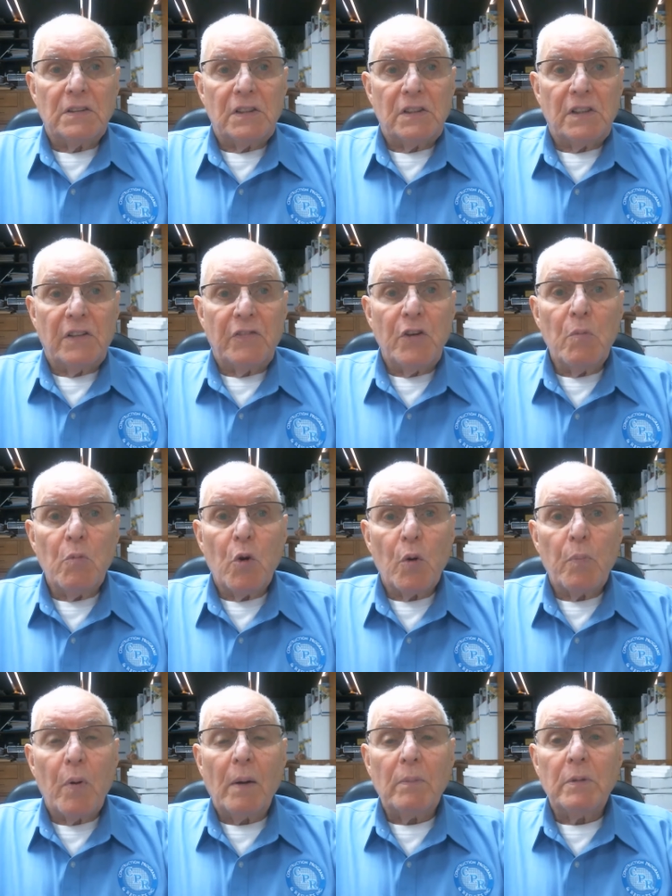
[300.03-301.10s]
a few more
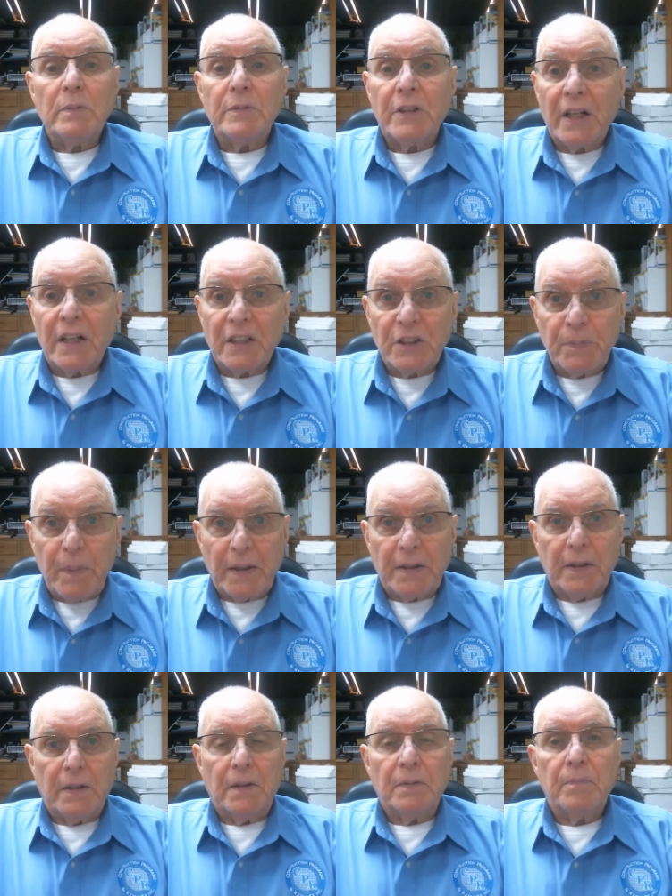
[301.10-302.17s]
problems than expected.